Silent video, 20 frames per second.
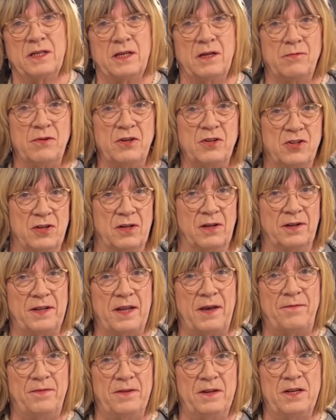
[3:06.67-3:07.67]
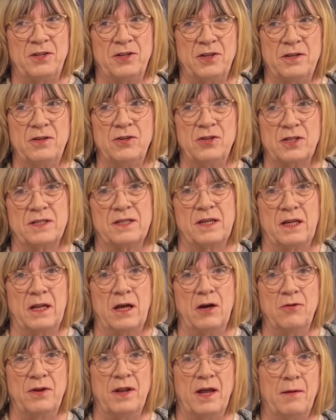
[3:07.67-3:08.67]
original definition, just a
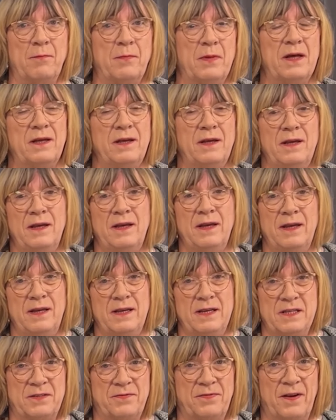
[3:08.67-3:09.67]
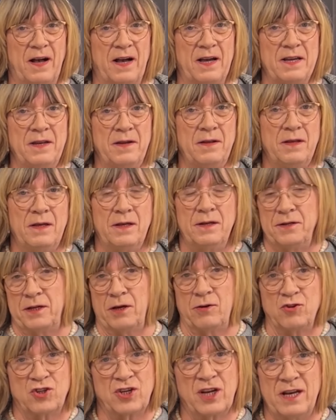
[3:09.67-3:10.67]
low number is fine.
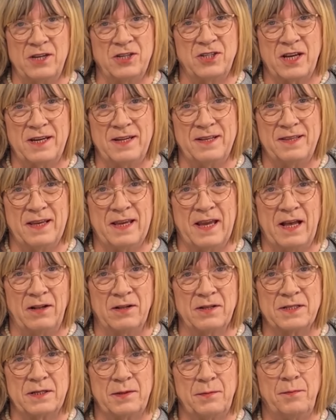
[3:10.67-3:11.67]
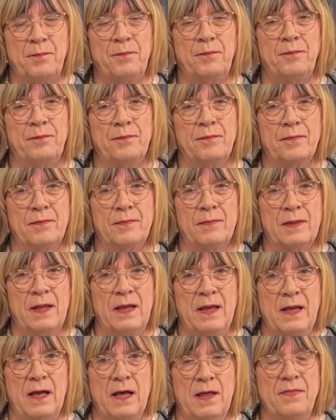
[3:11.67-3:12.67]
Don't change anything else.
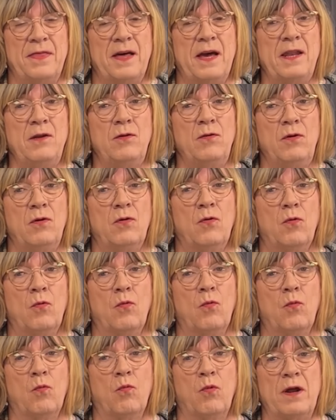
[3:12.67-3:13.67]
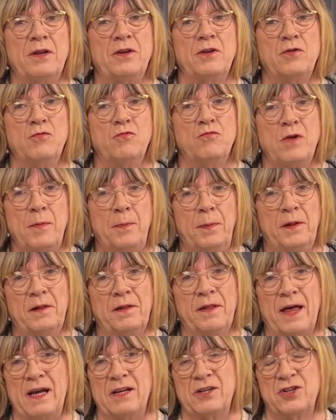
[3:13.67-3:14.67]
And then when you ripple
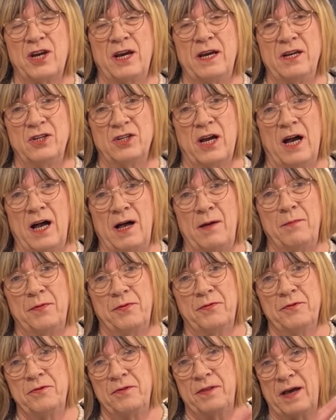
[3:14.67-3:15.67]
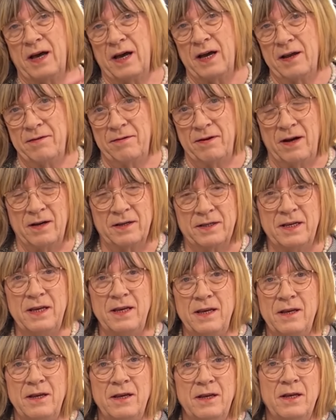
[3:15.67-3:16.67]
that change up through the
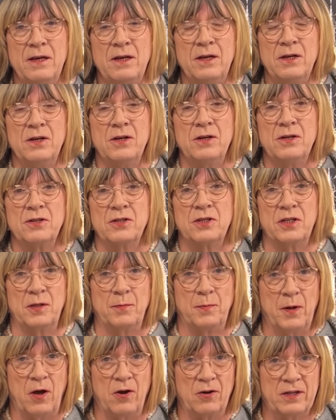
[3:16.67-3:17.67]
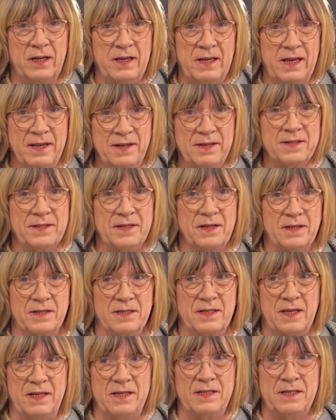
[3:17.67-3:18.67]
hierarchy to the block
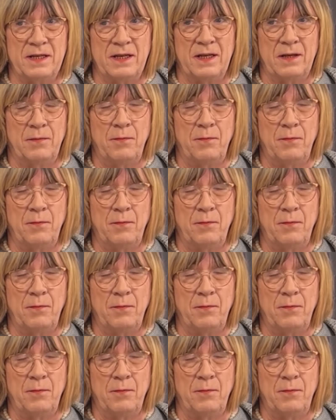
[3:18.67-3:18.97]
instances,